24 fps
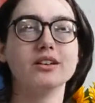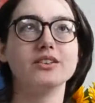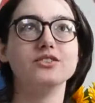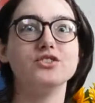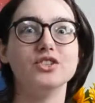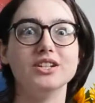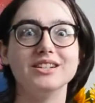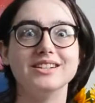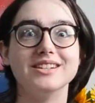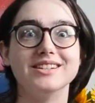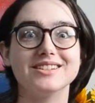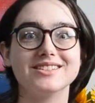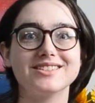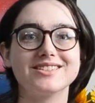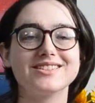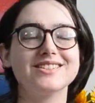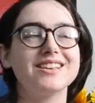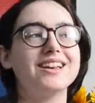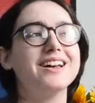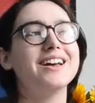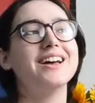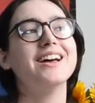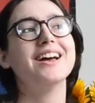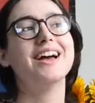genius.
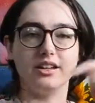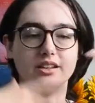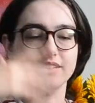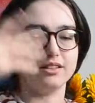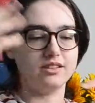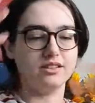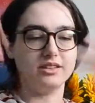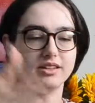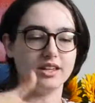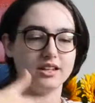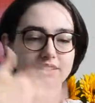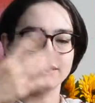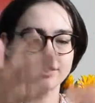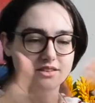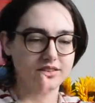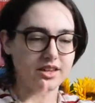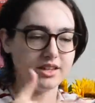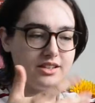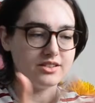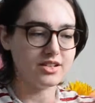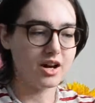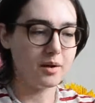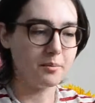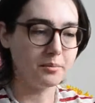They
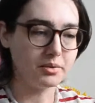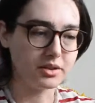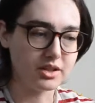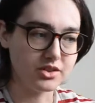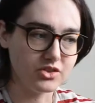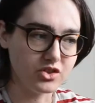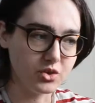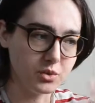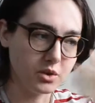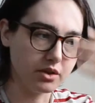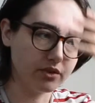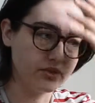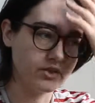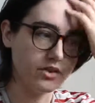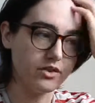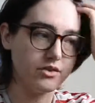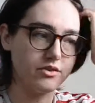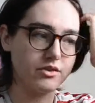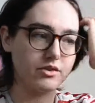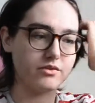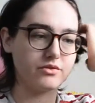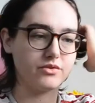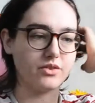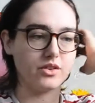tumble into it
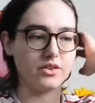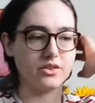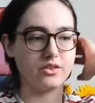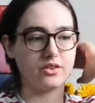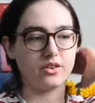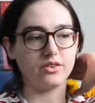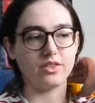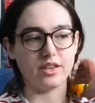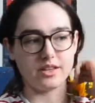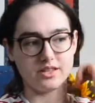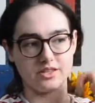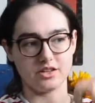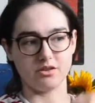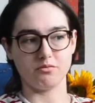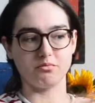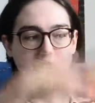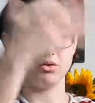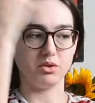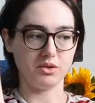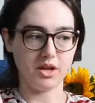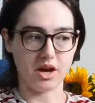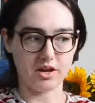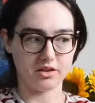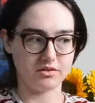further and further unless they're
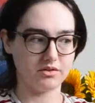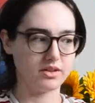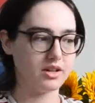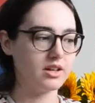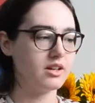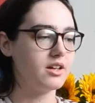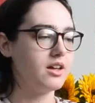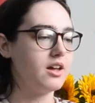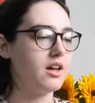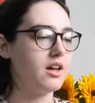pulled out of it.